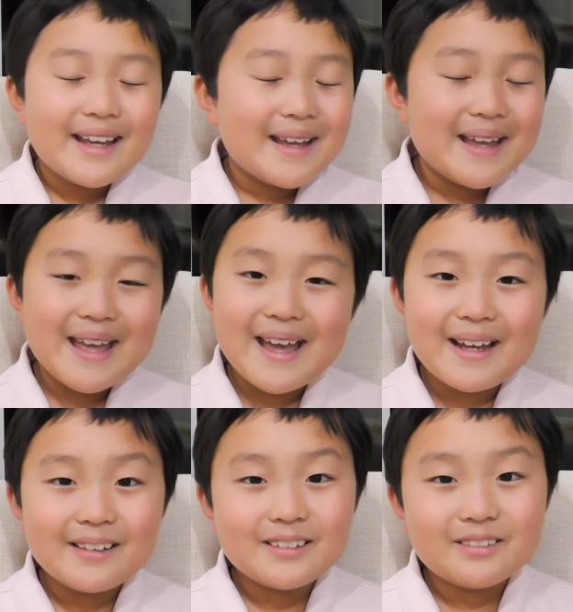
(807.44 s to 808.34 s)

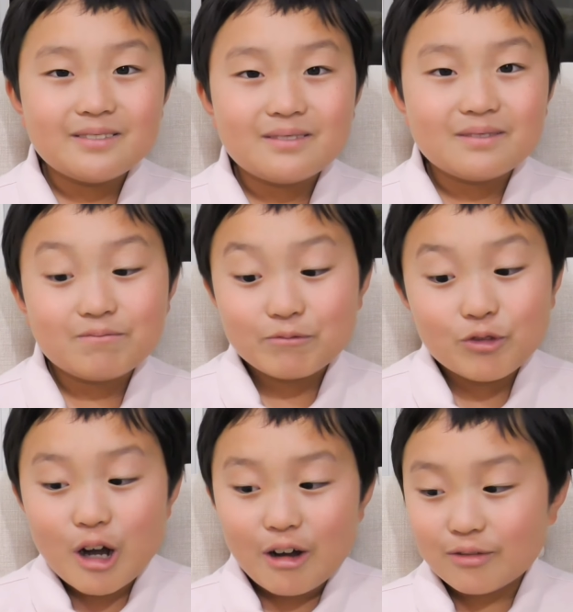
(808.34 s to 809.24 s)
and
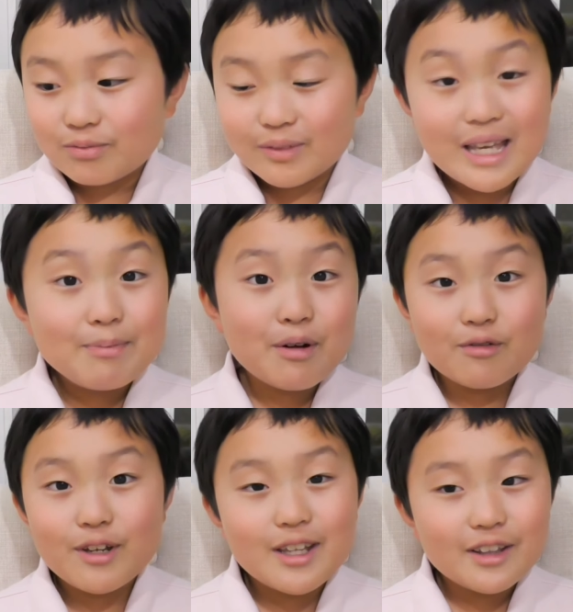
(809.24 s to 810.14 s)
well, keep
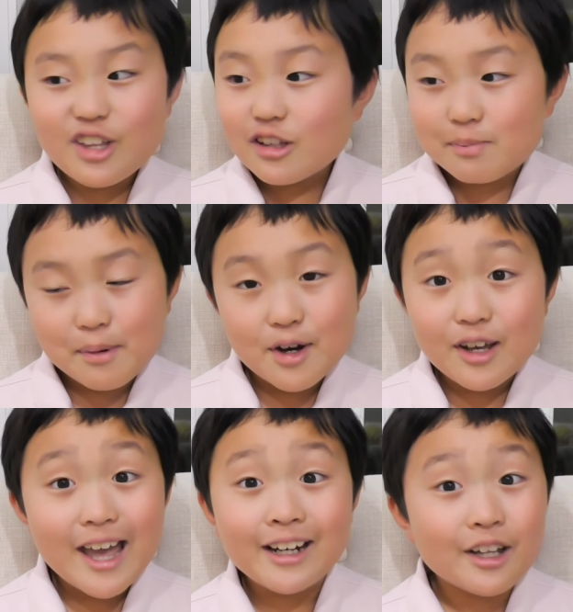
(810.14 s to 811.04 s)
on reading this book
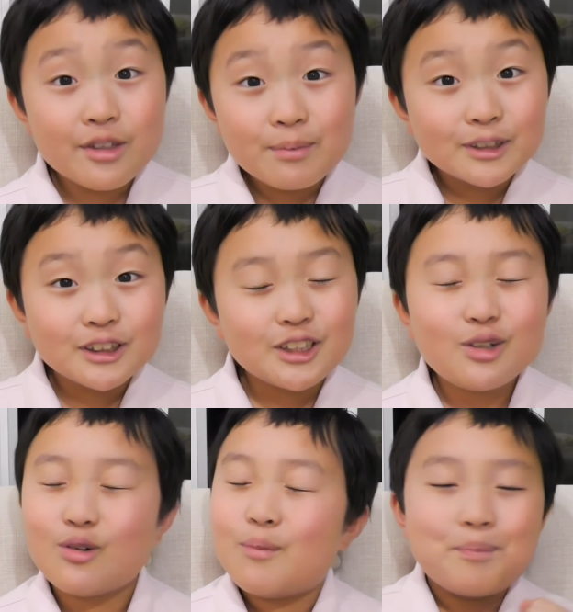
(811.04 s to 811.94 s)
and other books
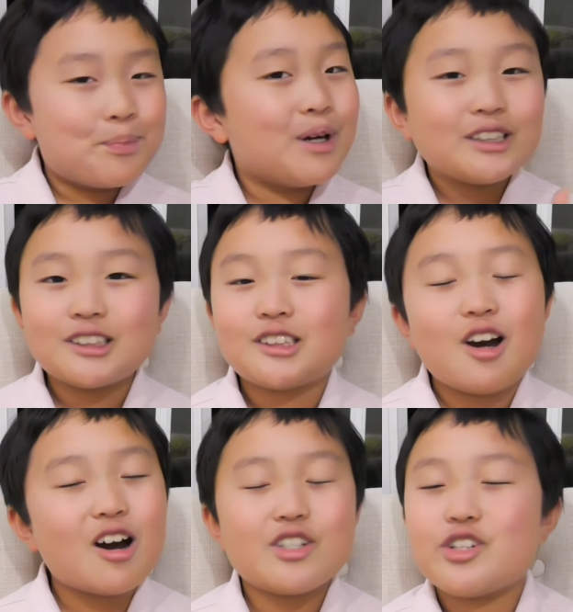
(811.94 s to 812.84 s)
too. Books
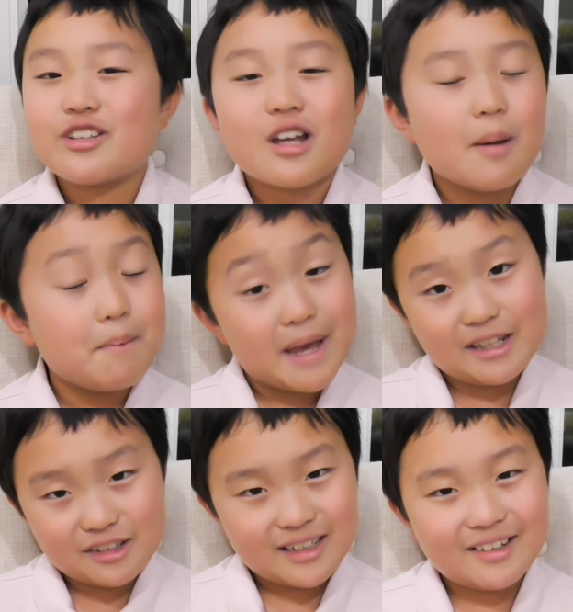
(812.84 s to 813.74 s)
are just
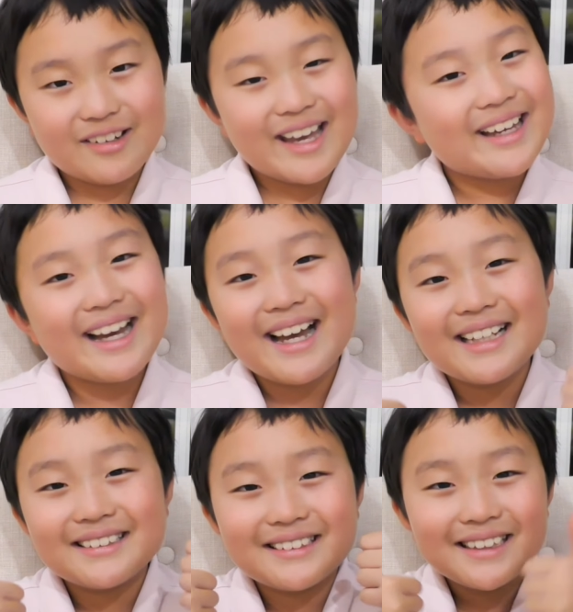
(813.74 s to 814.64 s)
amazing, okay
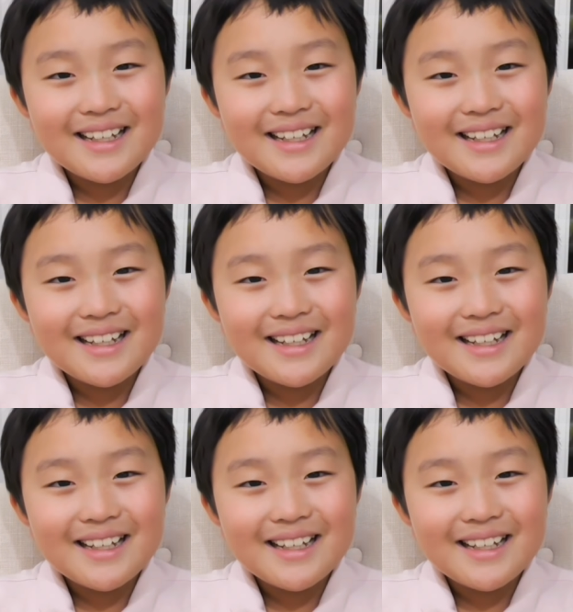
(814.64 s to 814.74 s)
guys?